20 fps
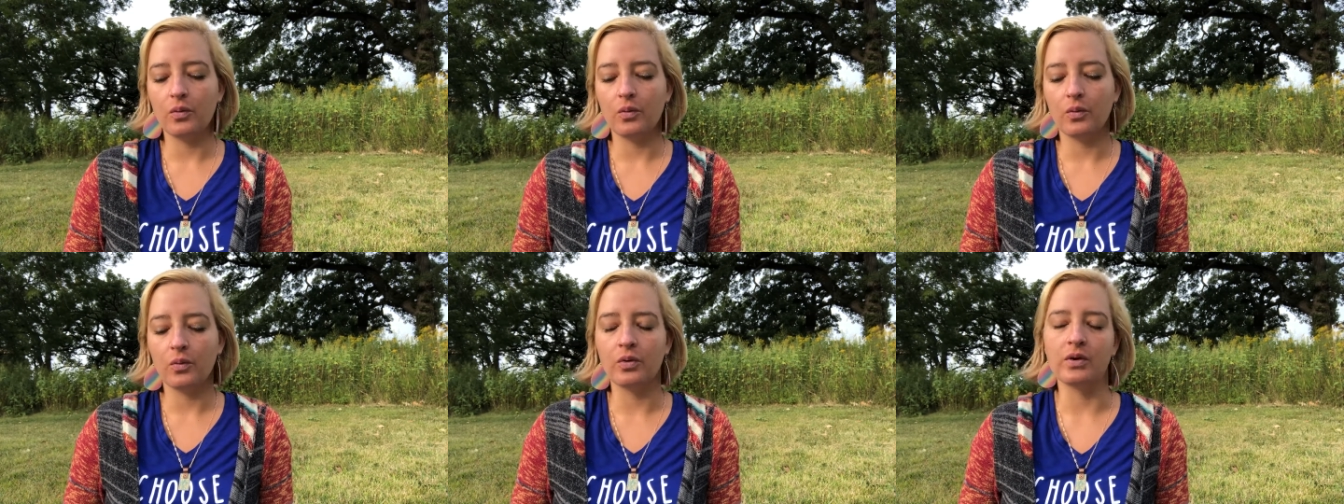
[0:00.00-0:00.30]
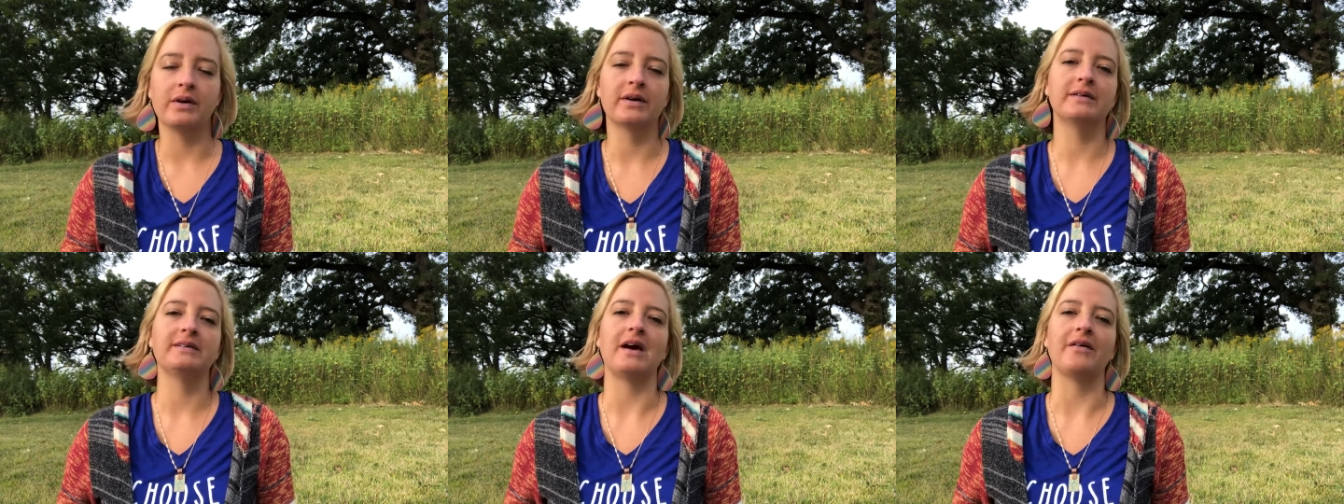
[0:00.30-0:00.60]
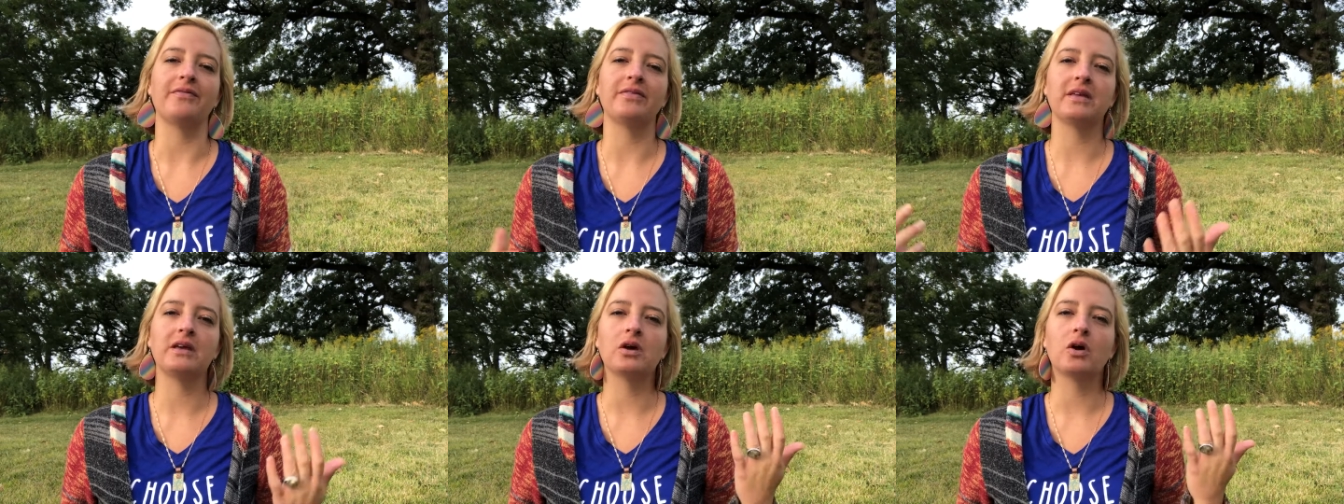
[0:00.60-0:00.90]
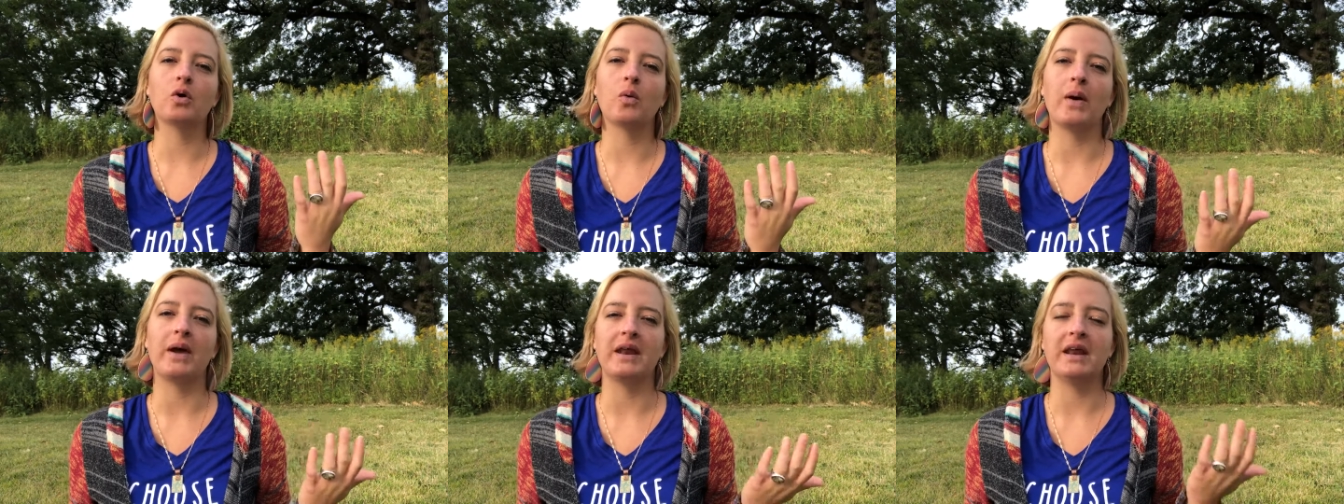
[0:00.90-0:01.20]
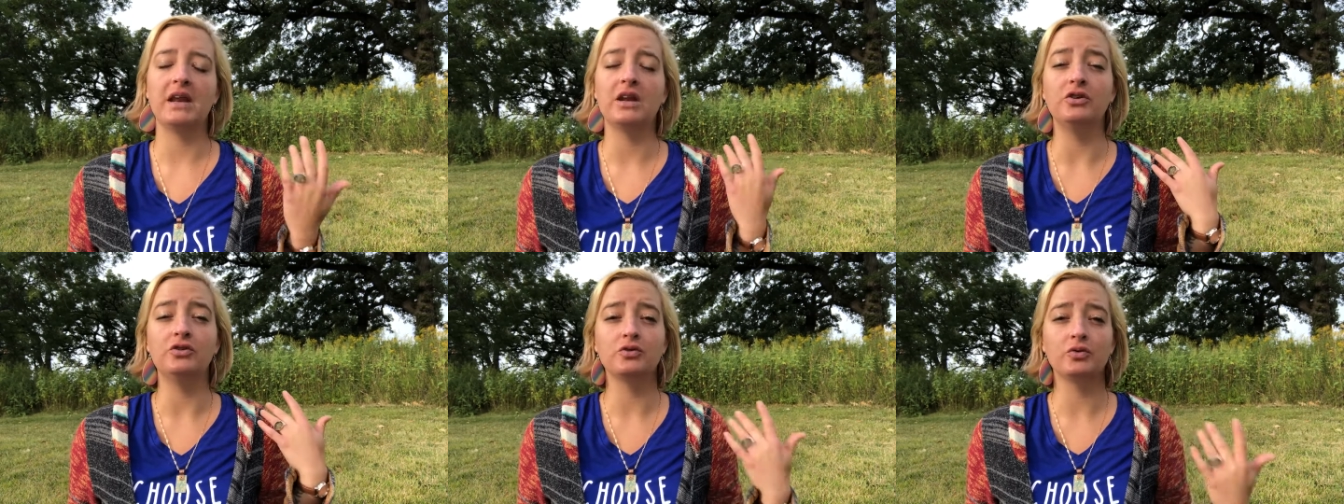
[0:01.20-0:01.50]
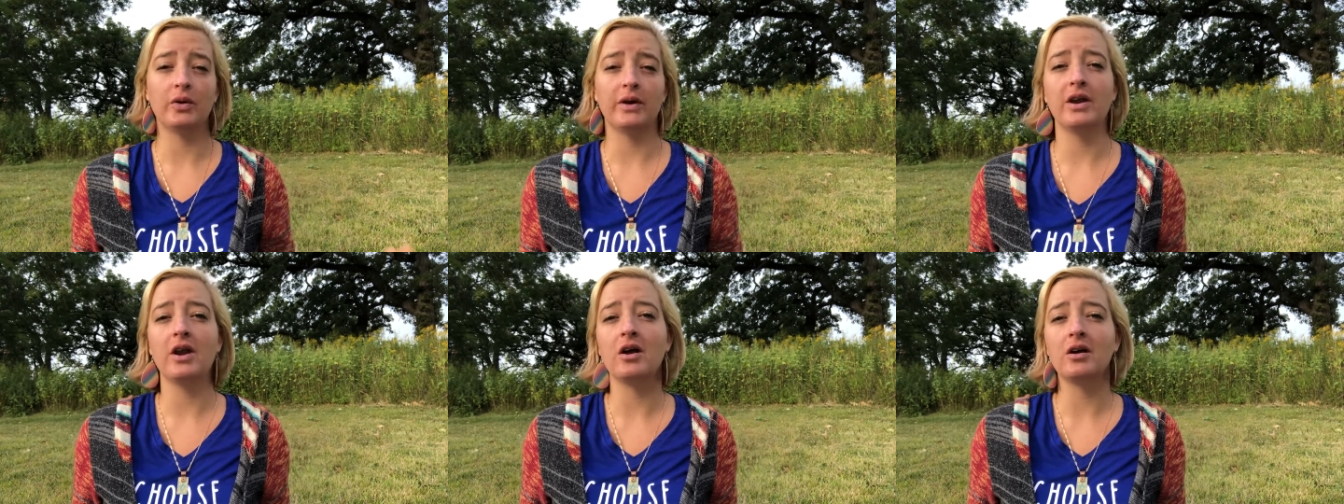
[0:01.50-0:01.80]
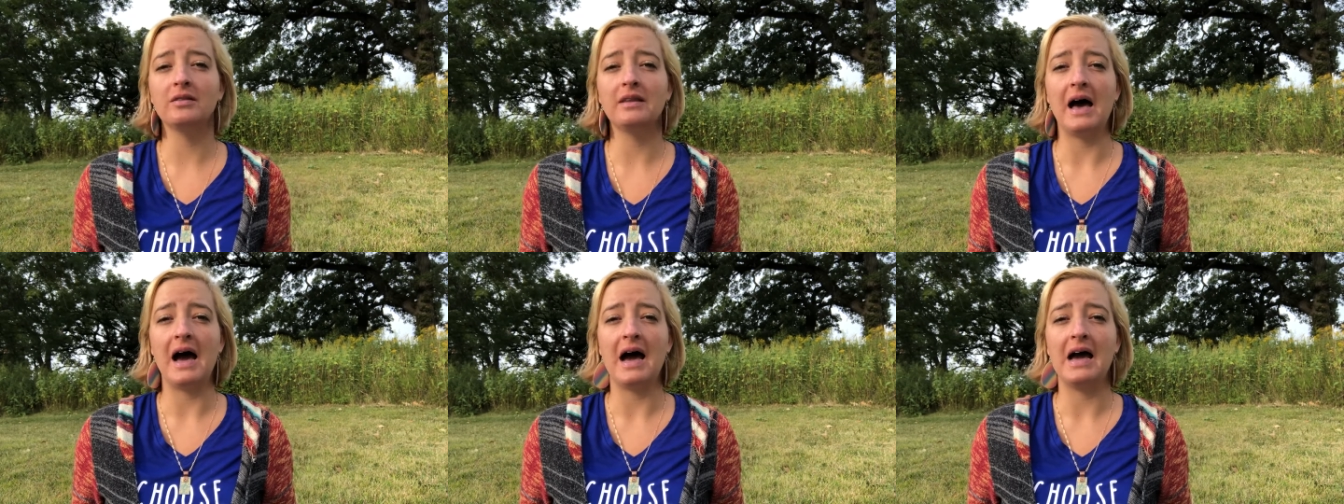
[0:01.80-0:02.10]
we're definitely equating enjoying
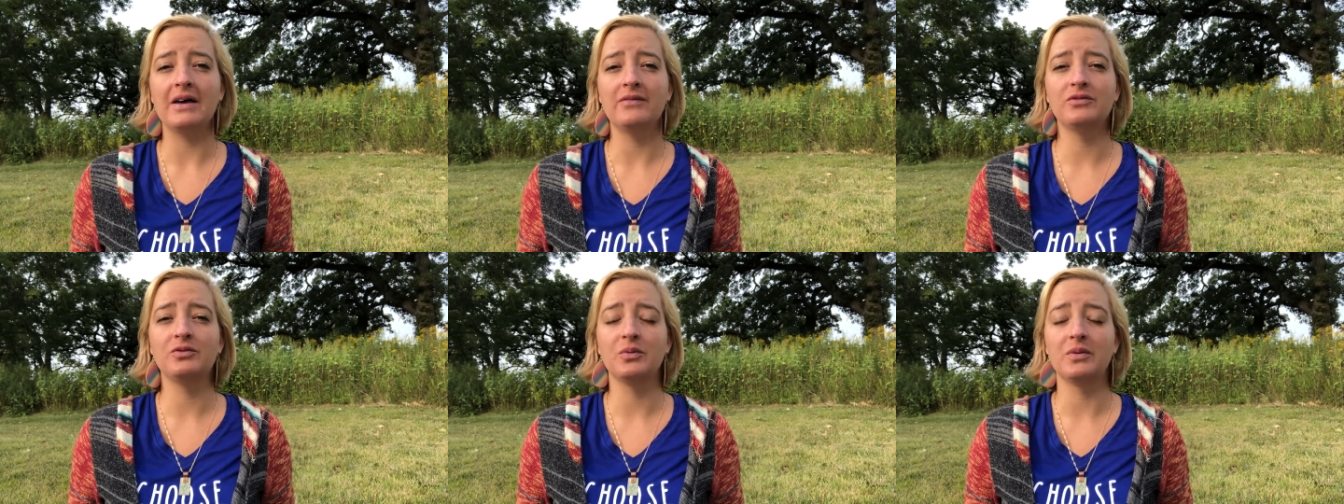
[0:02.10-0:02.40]
our lives